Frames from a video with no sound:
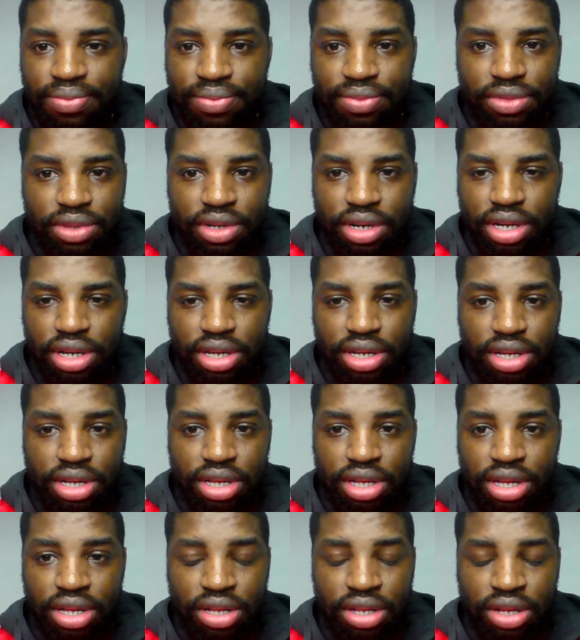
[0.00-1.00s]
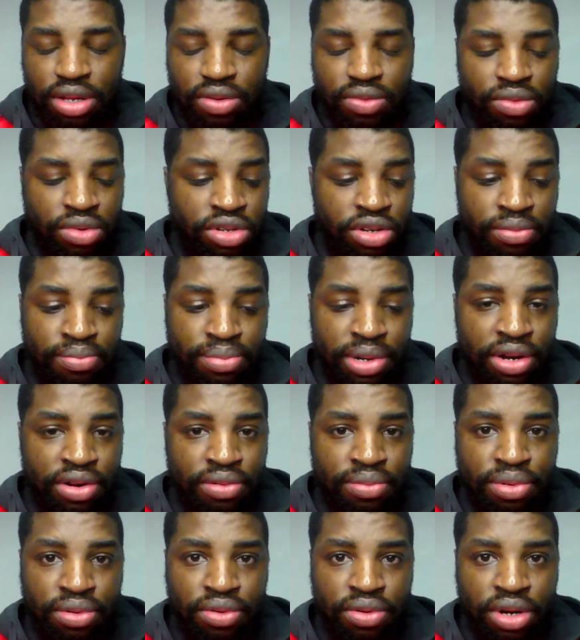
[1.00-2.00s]
Like it was
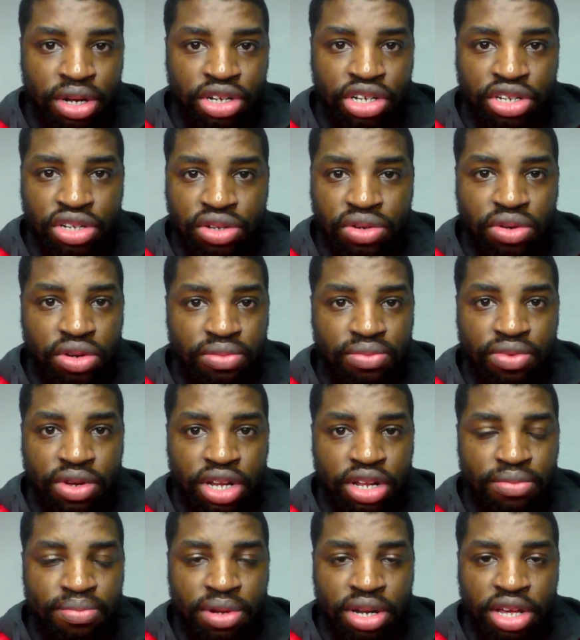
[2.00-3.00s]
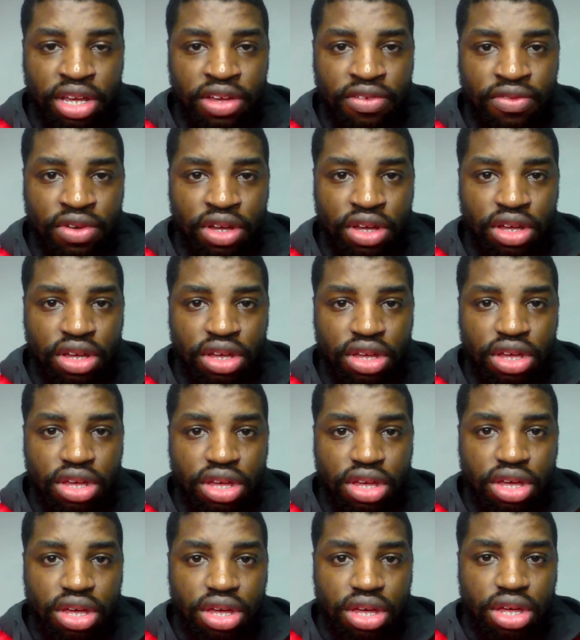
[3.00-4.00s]
unbearable. I just couldn't really believe it,
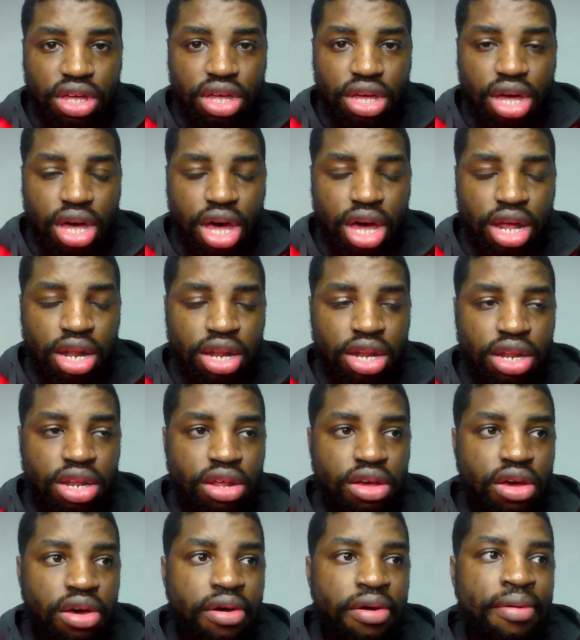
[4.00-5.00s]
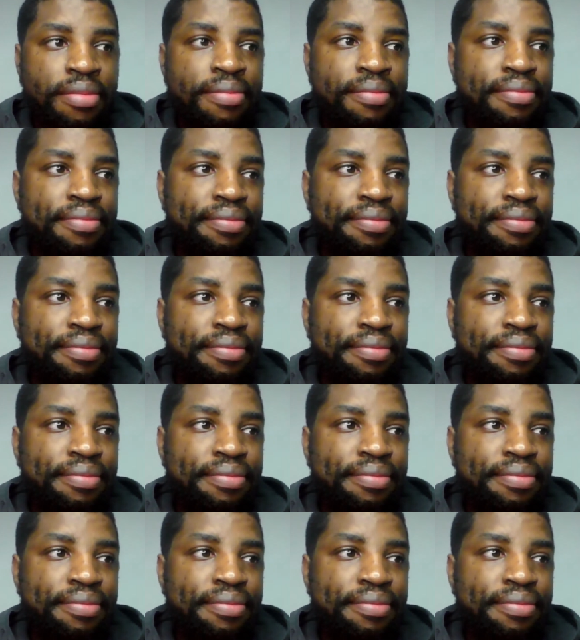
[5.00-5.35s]
and